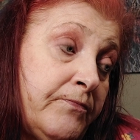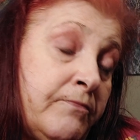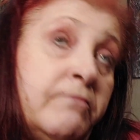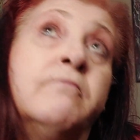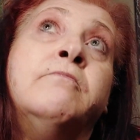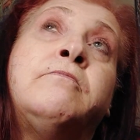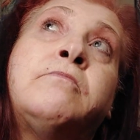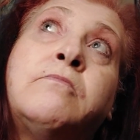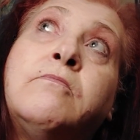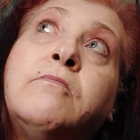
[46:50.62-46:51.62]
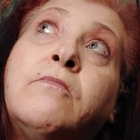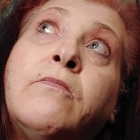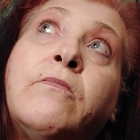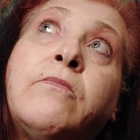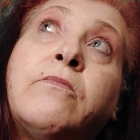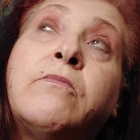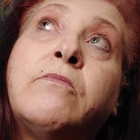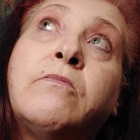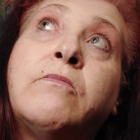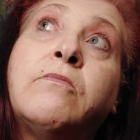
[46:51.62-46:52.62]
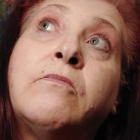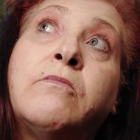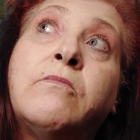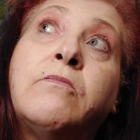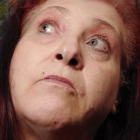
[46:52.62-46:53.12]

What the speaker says: Nothing is said.